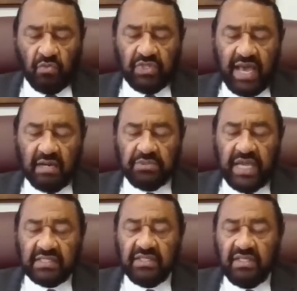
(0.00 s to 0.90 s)
Without
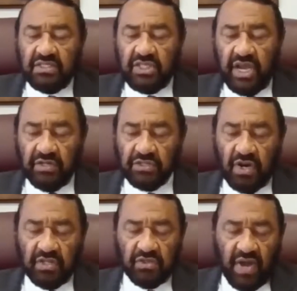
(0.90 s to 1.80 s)
objection, the chair is
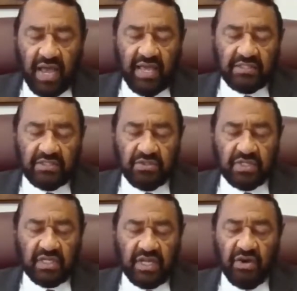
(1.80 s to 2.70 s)
authorized to
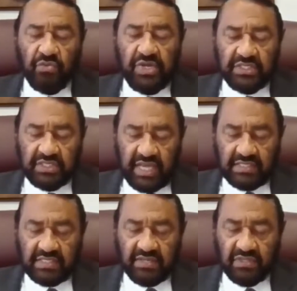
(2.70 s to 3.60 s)
declare
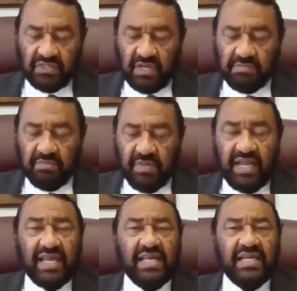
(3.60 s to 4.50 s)
recess of the
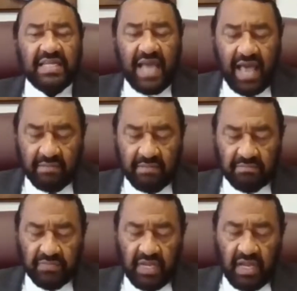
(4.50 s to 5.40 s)
subcommittee at any time.
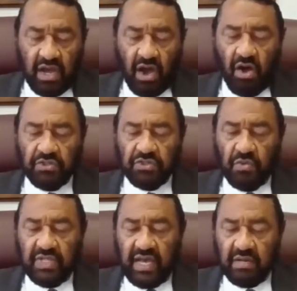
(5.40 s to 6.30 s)

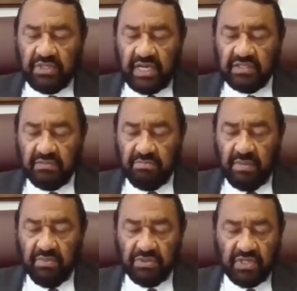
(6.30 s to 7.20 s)
Also without objection,
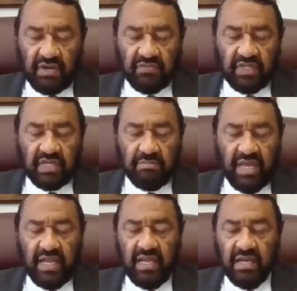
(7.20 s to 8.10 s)
members of the
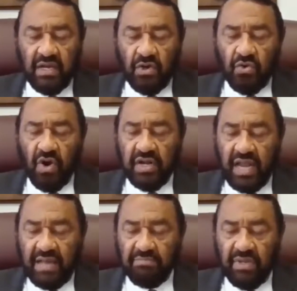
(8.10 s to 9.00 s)
committee who are
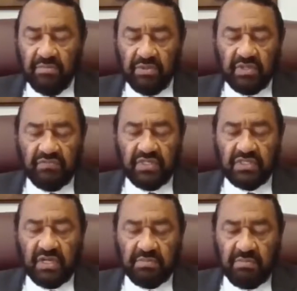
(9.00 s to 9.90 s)
not members of
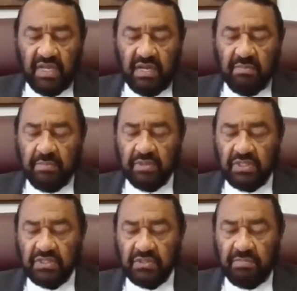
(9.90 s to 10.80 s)
this subcommittee may
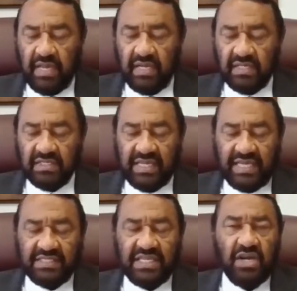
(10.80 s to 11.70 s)
participate in
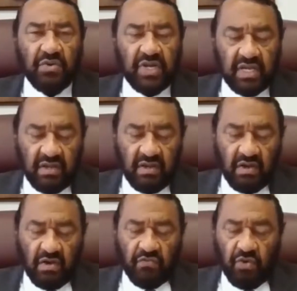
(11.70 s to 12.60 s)
today's hearing
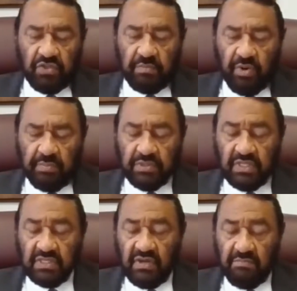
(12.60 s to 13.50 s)
for the
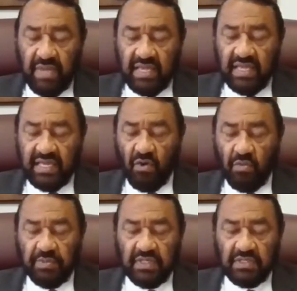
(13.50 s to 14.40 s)
purposes of making an
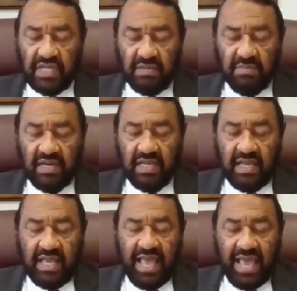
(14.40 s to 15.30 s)
opening statement
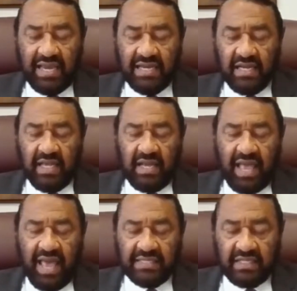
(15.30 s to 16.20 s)
and
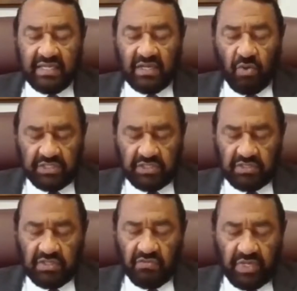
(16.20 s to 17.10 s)
asking
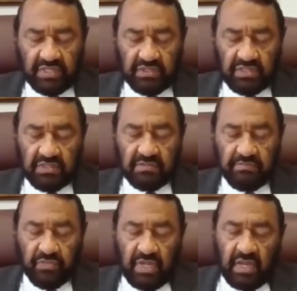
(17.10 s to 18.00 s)
questions of witnesses.
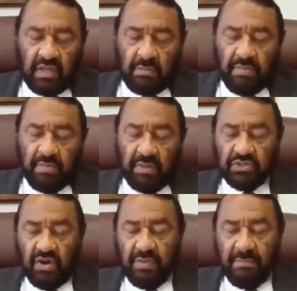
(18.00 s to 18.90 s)

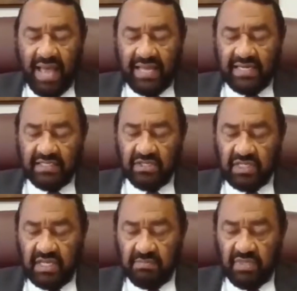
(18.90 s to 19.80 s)
Members are reminded to
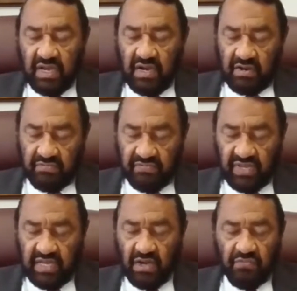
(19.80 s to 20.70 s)
keep their
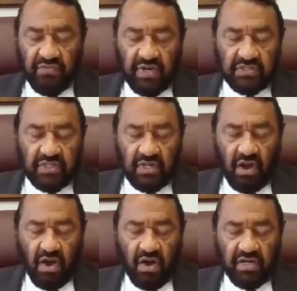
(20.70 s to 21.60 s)
video function
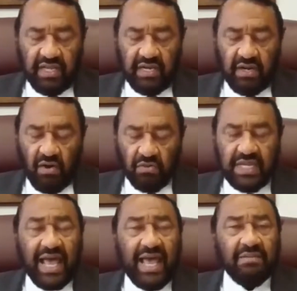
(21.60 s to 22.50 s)
on at all
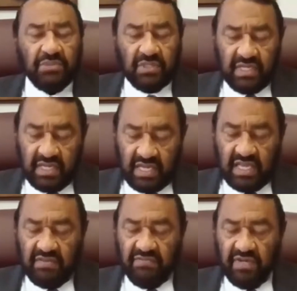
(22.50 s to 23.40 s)
times,
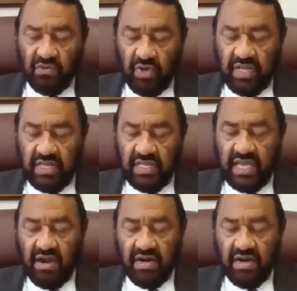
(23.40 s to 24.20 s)
even when they